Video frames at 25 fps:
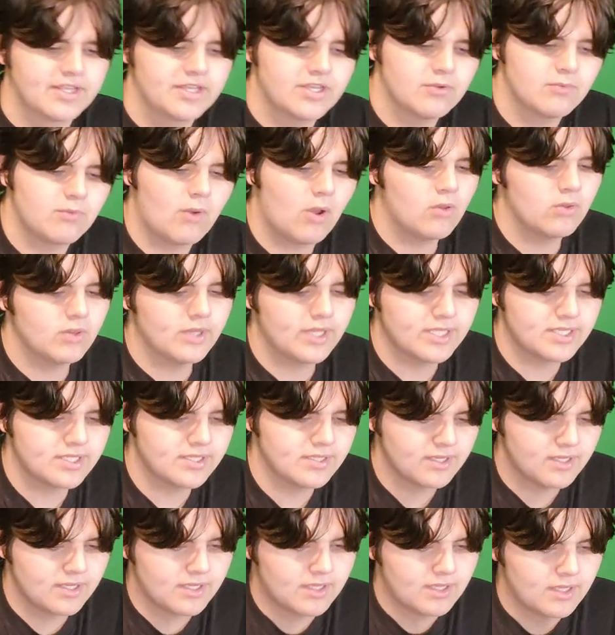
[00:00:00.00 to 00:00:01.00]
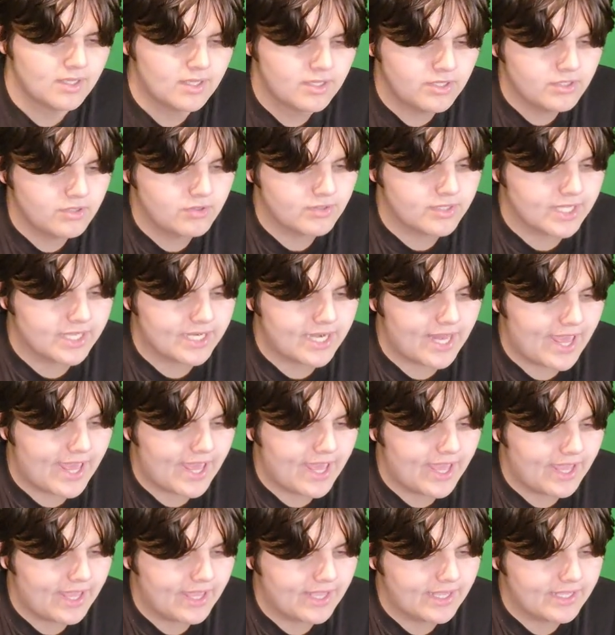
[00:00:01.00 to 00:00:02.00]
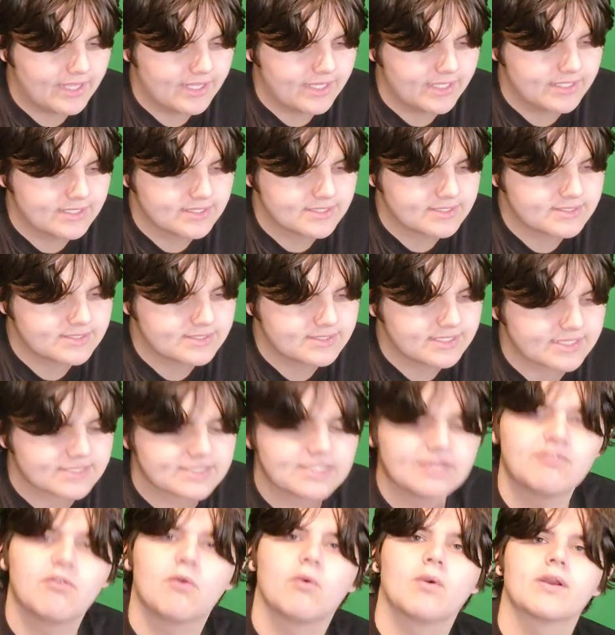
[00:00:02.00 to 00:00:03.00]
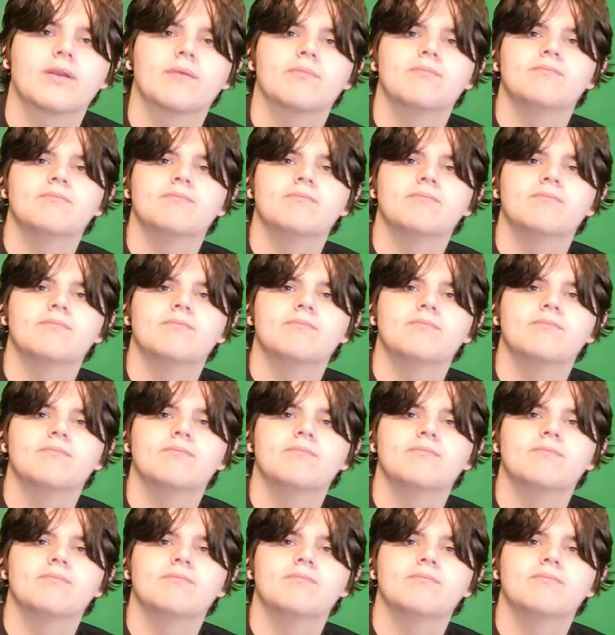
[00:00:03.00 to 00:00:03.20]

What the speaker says: You roll it, you get a 64.